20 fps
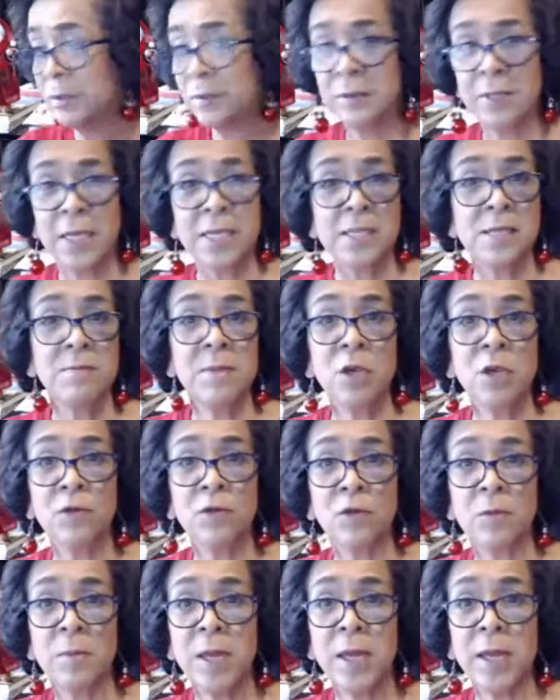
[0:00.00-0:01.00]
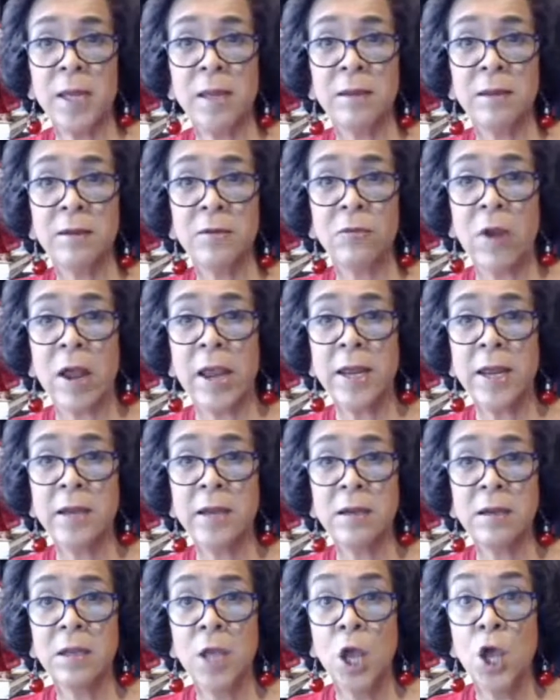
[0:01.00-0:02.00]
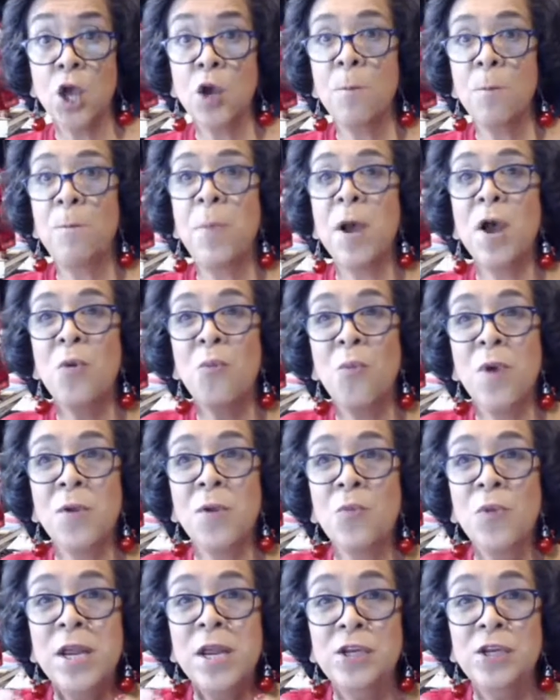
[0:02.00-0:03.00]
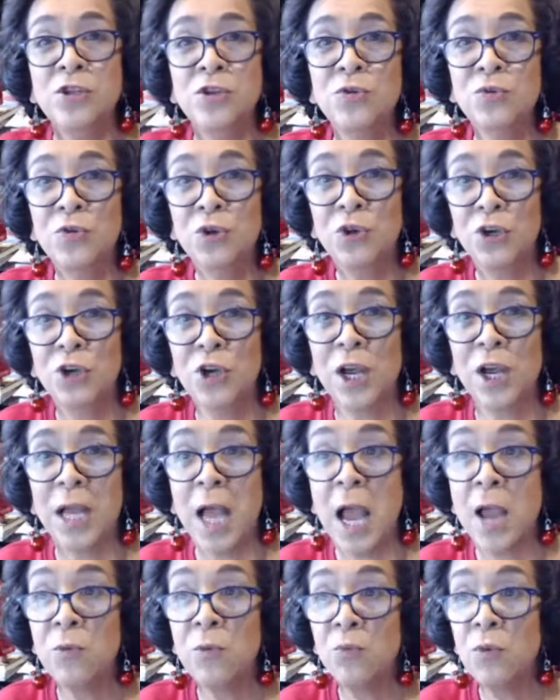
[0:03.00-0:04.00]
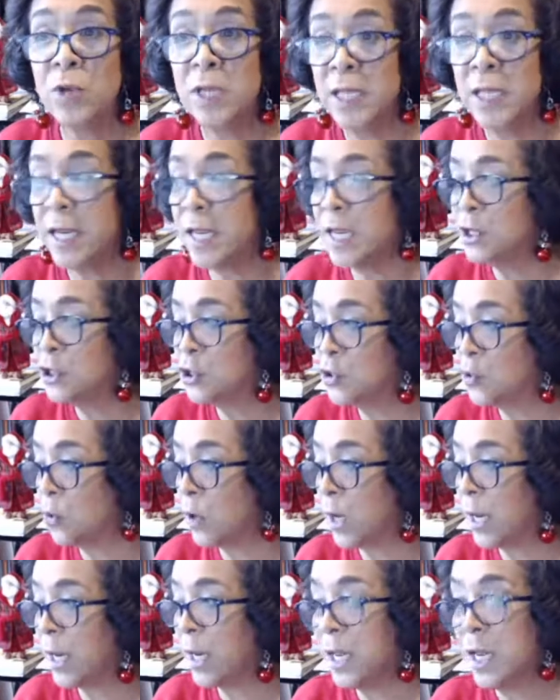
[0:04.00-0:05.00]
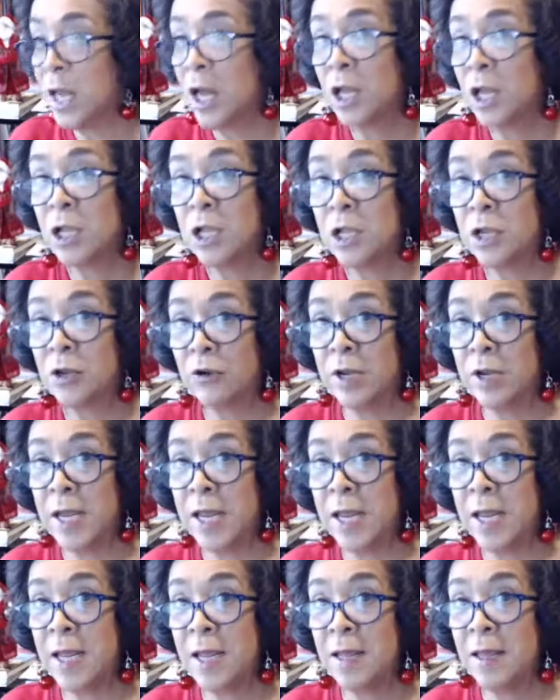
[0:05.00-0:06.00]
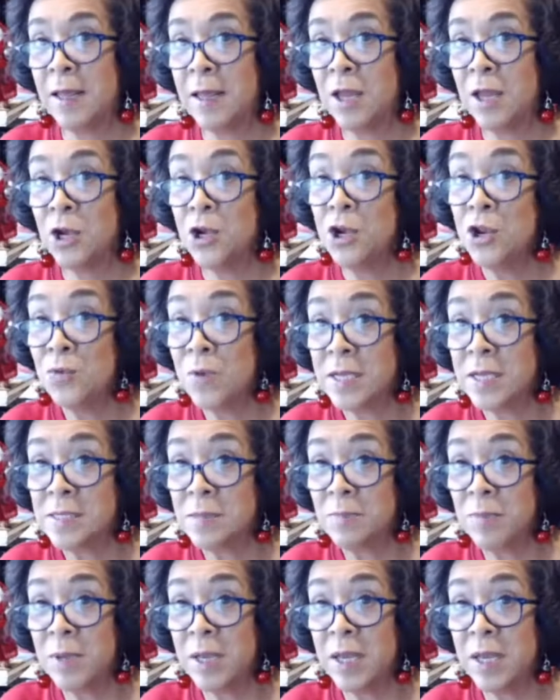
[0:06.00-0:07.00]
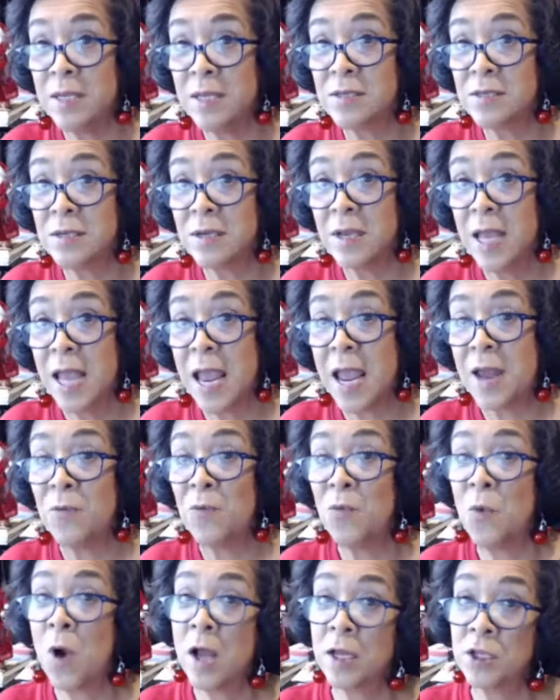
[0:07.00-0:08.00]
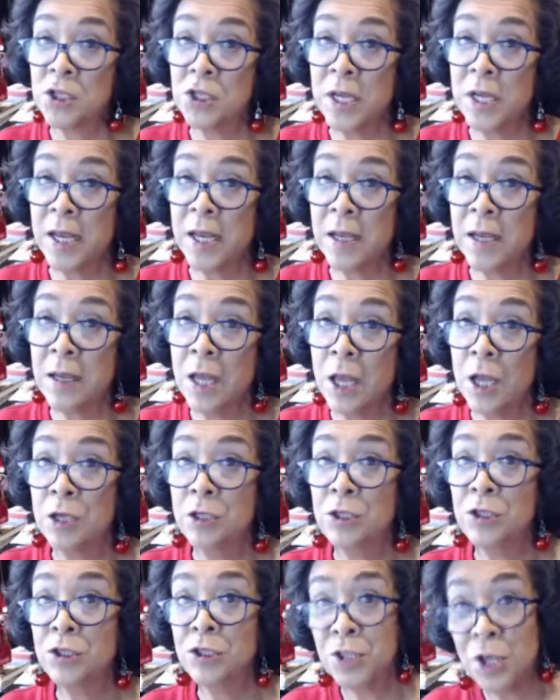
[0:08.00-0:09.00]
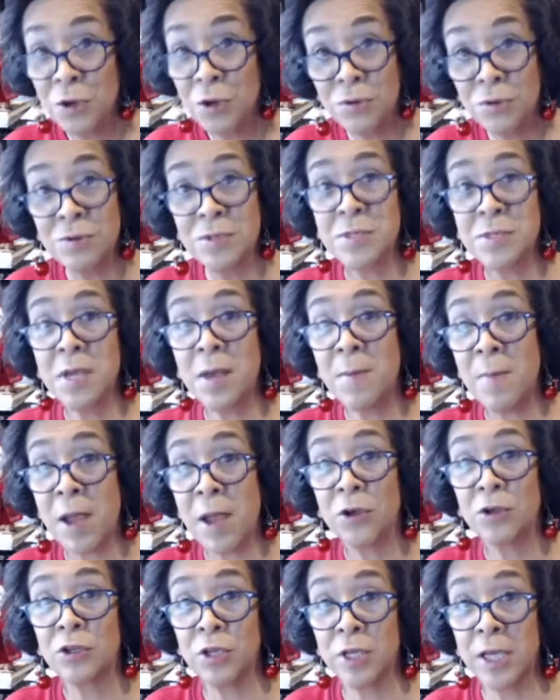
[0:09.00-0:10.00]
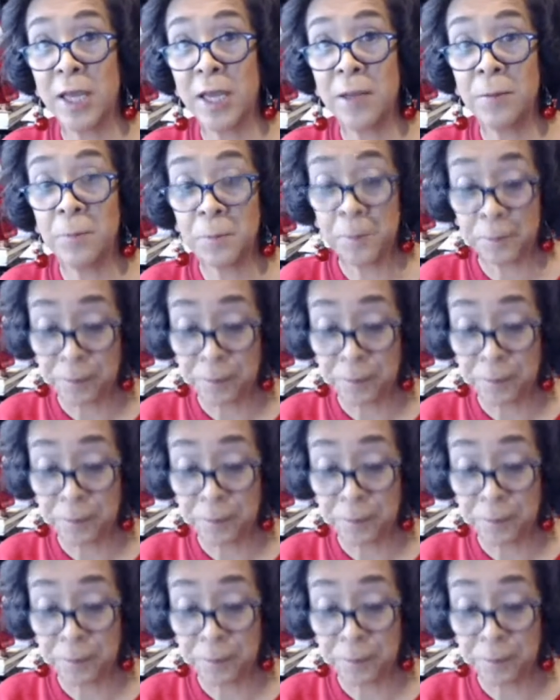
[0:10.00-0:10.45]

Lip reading: That's a meal for me, right? But when we do cook, I really enjoy learning new recipes and watching shows about cooking.